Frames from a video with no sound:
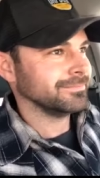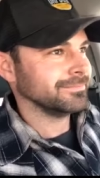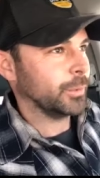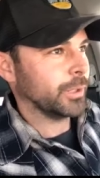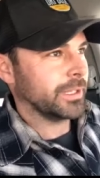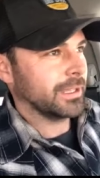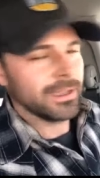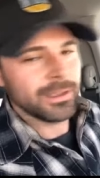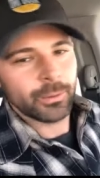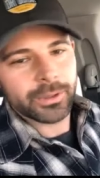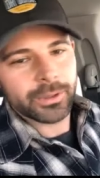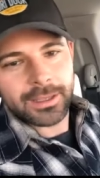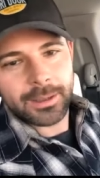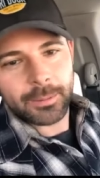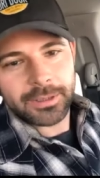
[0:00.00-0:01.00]
we can't we
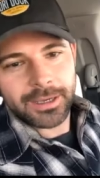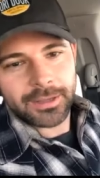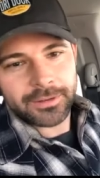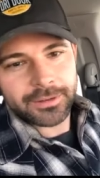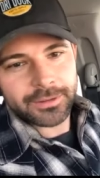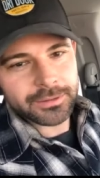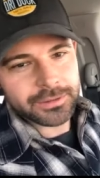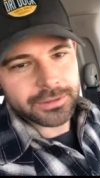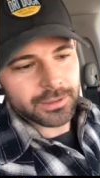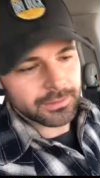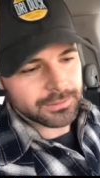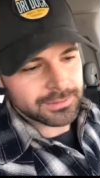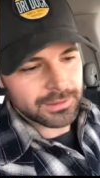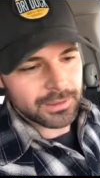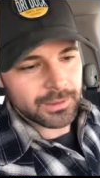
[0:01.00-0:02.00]
can't be out there doing
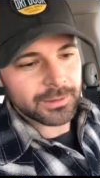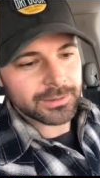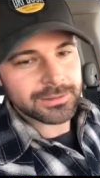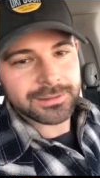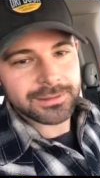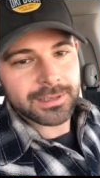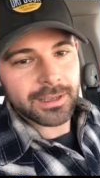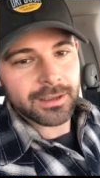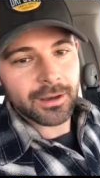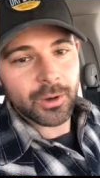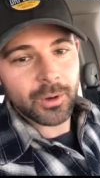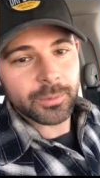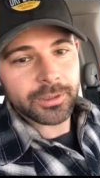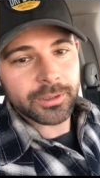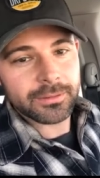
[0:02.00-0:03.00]
shows, so it's stay
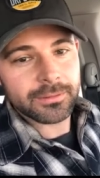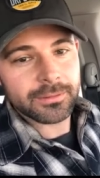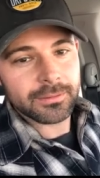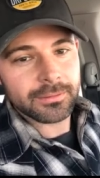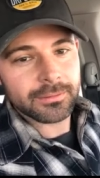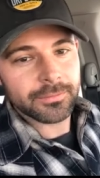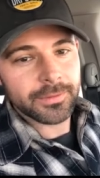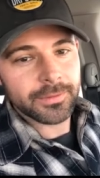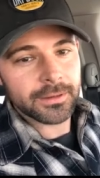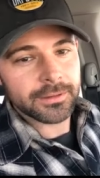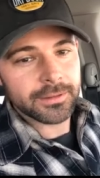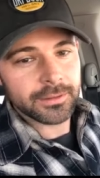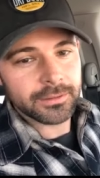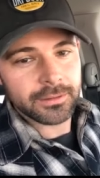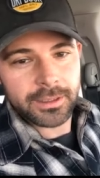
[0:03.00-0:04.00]
home and fine
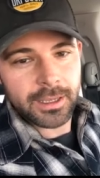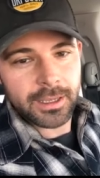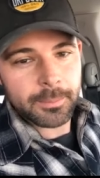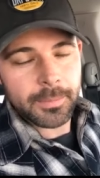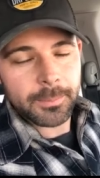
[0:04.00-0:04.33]
tune your game.